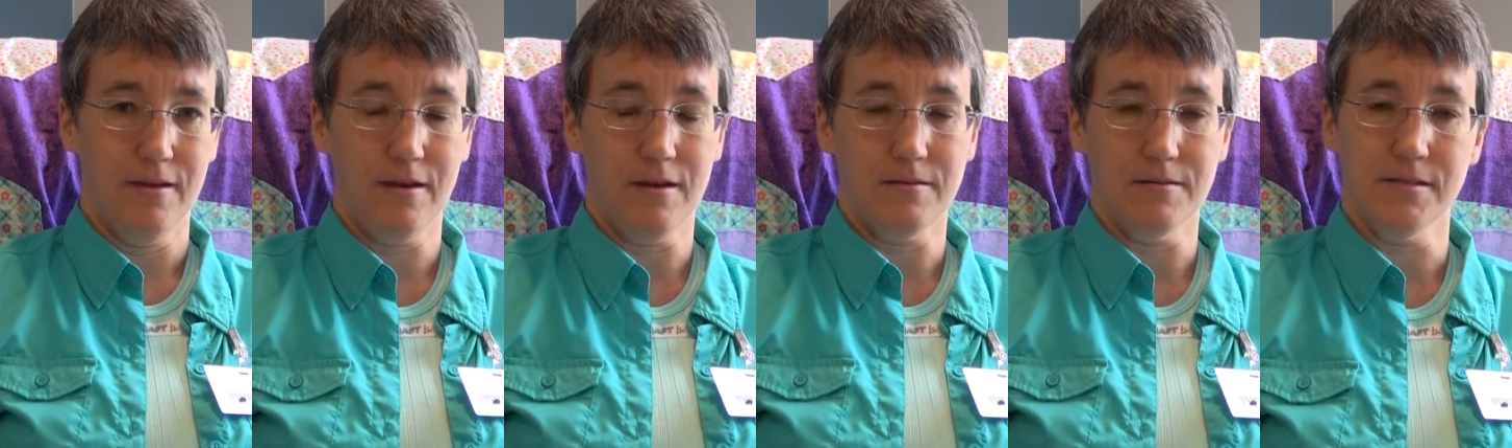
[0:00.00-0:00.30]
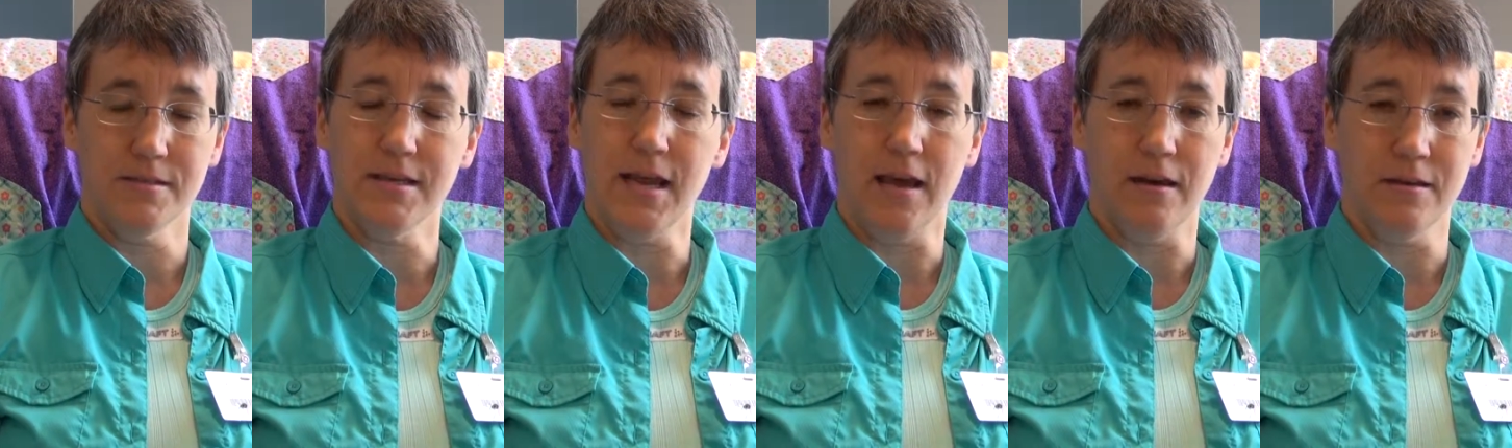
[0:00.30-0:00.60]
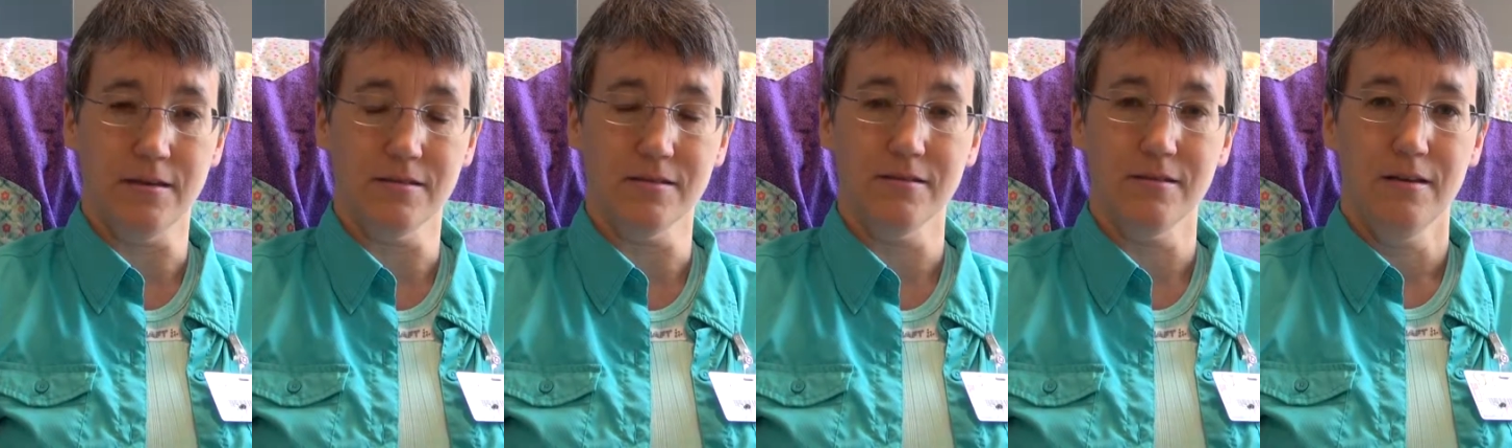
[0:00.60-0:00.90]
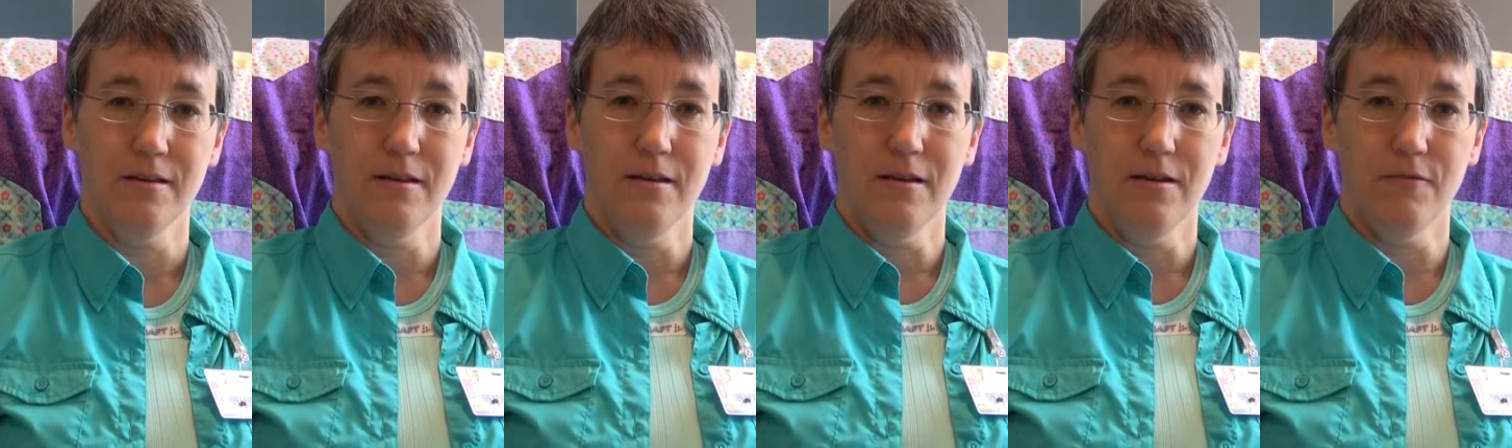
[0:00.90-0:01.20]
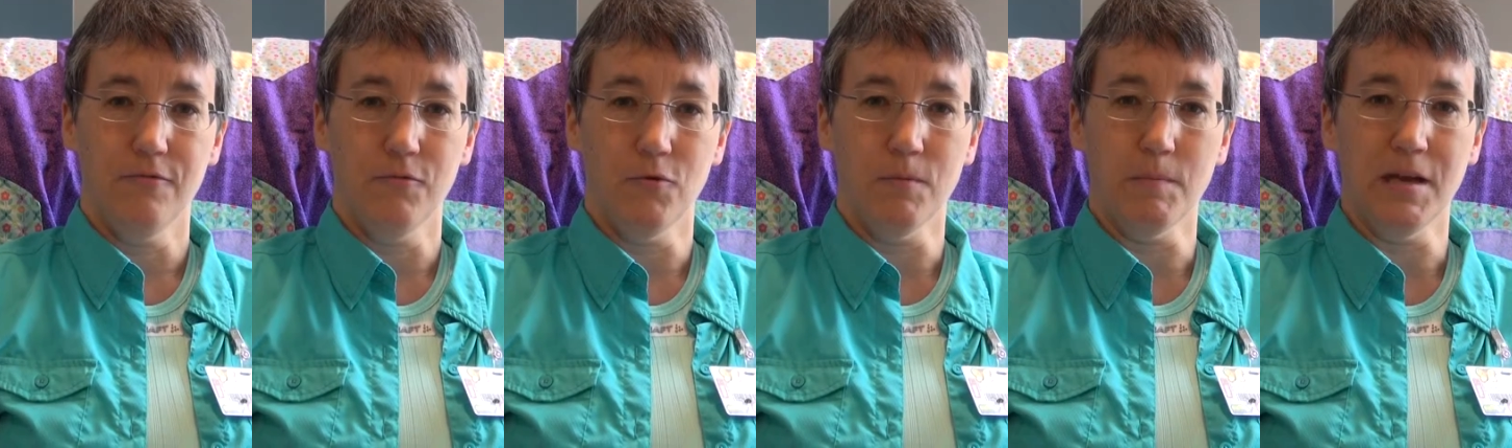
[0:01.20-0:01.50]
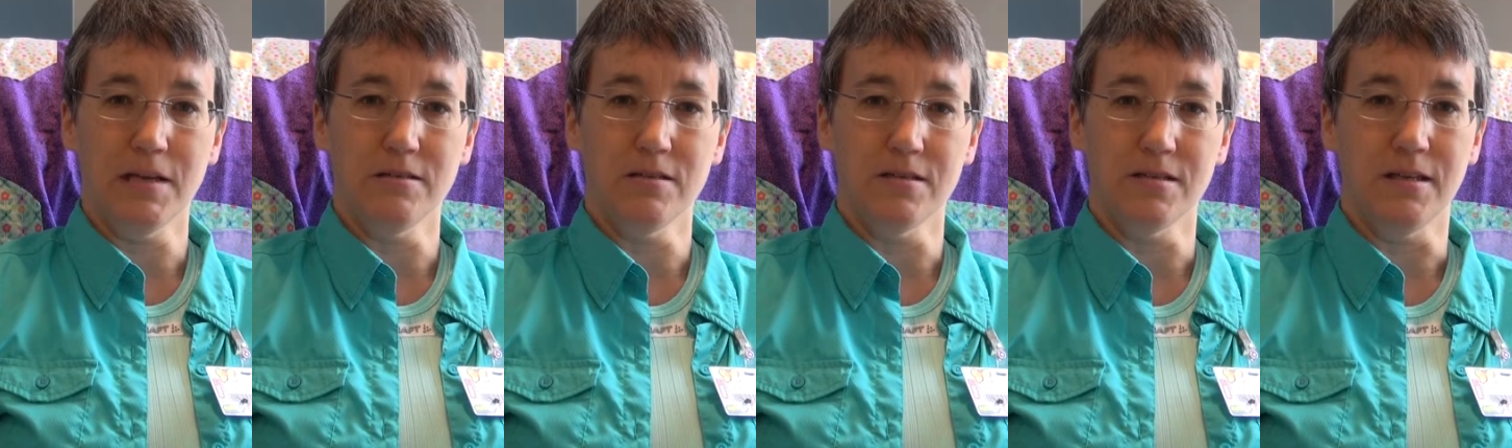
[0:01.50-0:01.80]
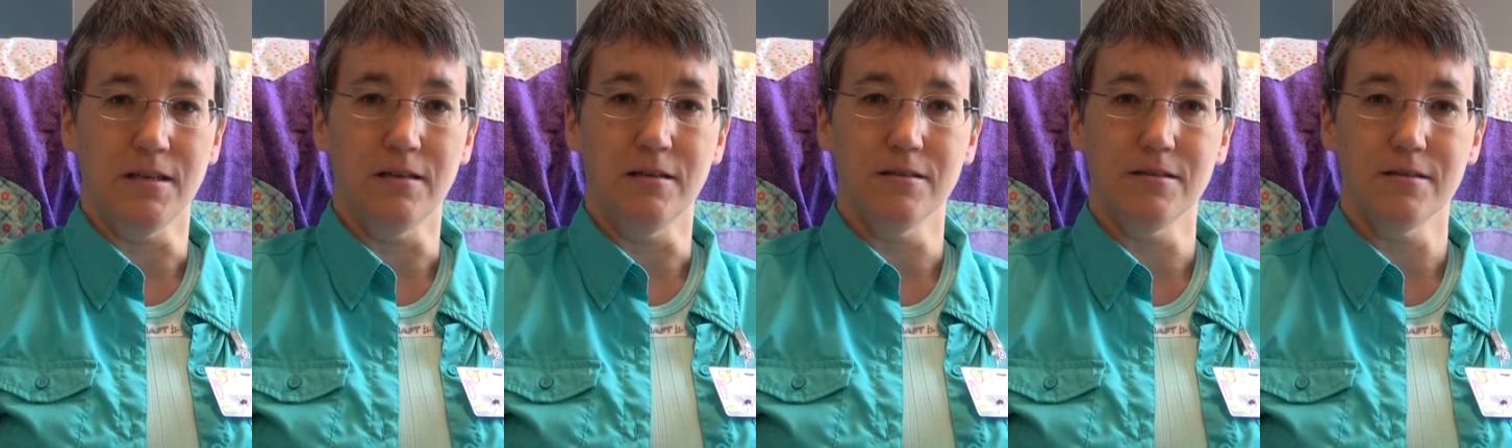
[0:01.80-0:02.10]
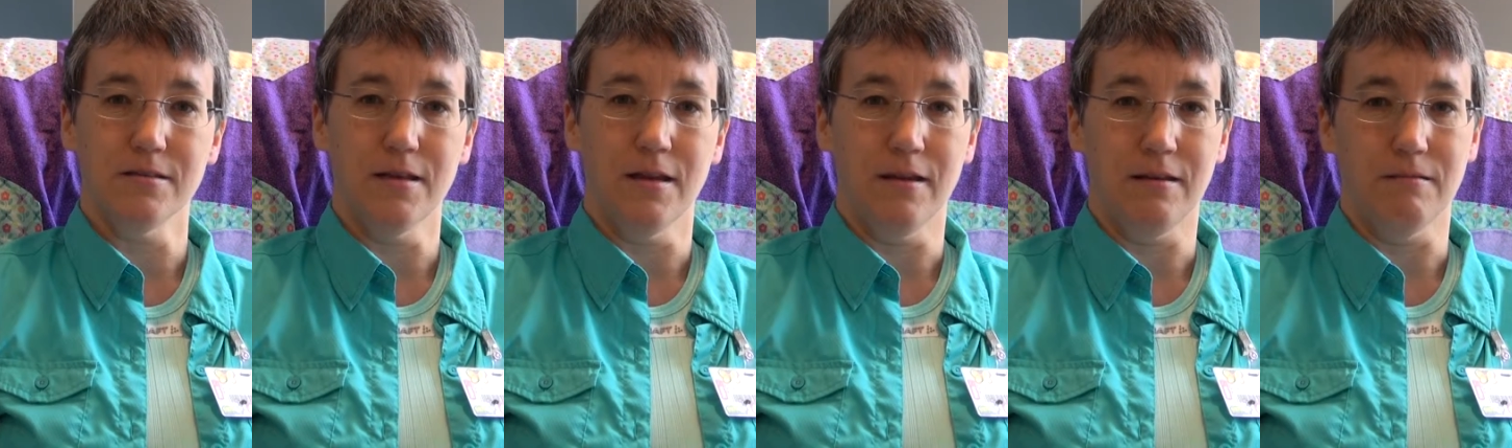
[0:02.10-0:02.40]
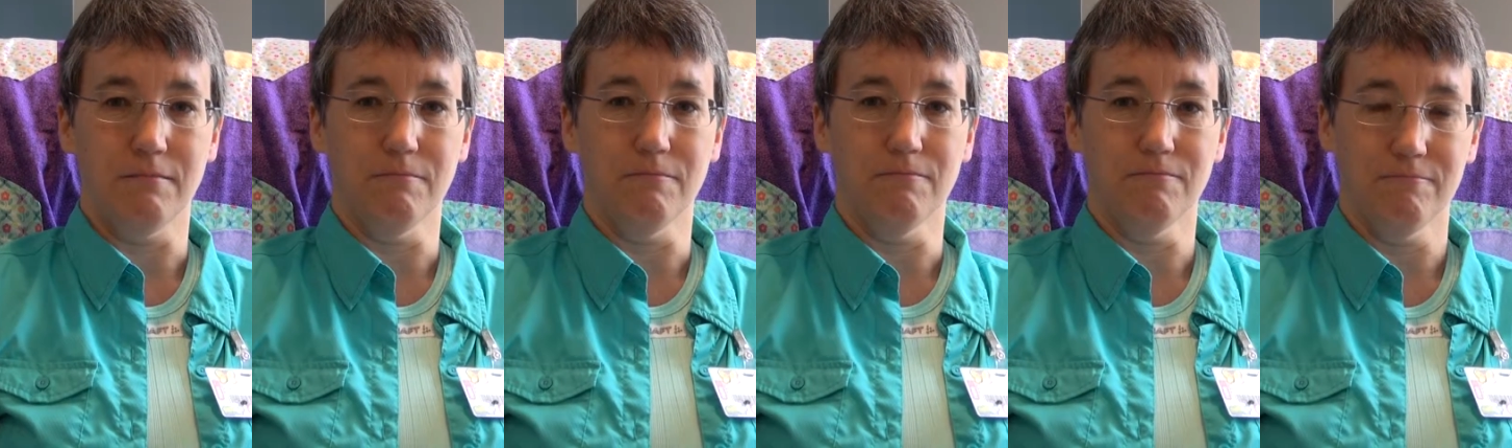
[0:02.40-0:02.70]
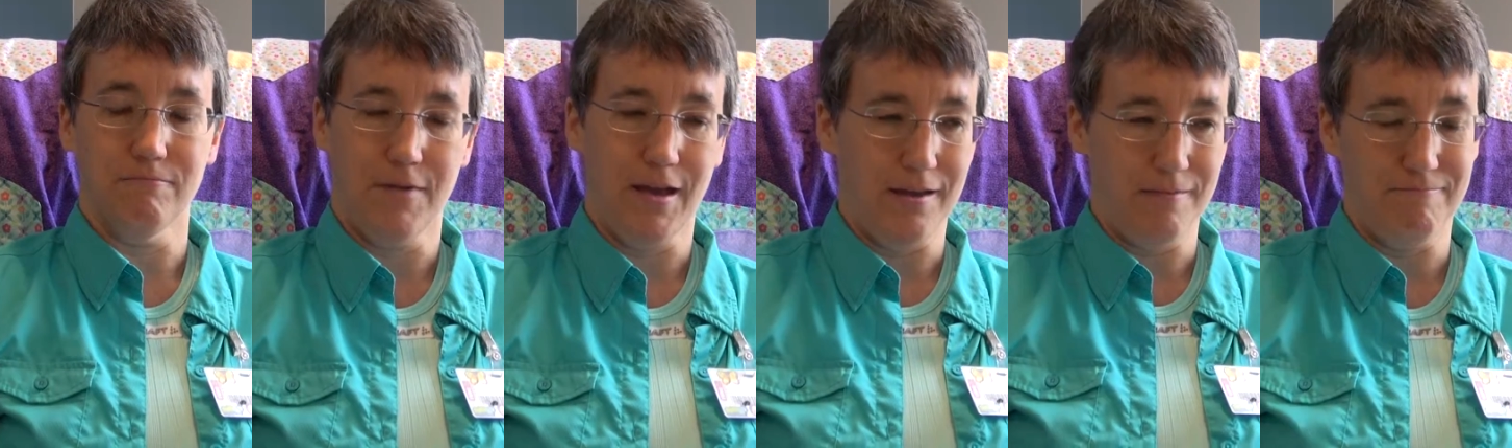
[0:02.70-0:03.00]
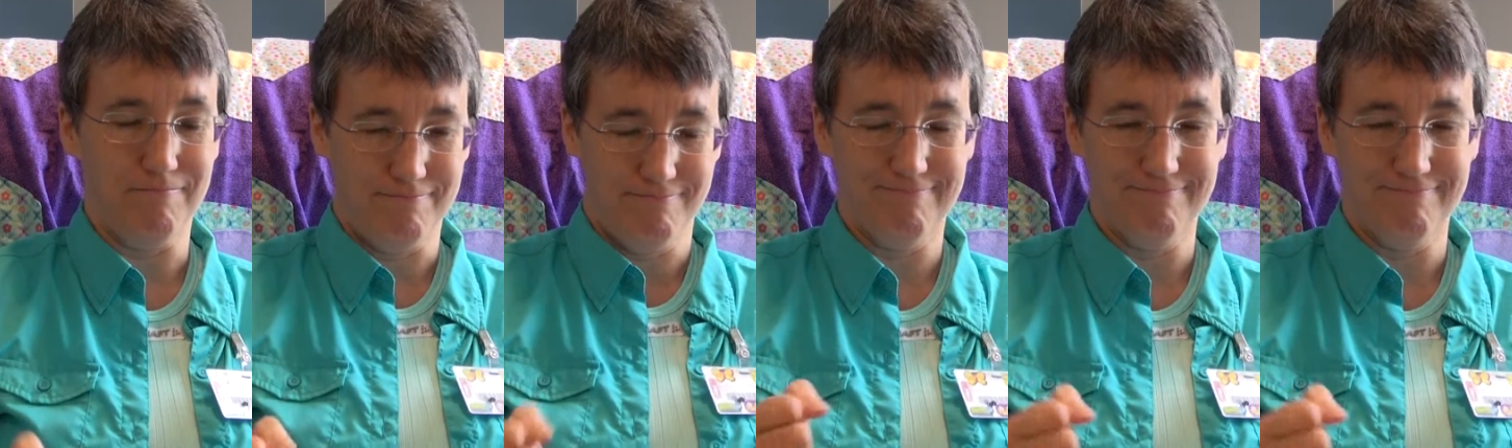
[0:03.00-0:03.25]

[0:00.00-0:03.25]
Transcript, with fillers: uh, status for my disease, and I'm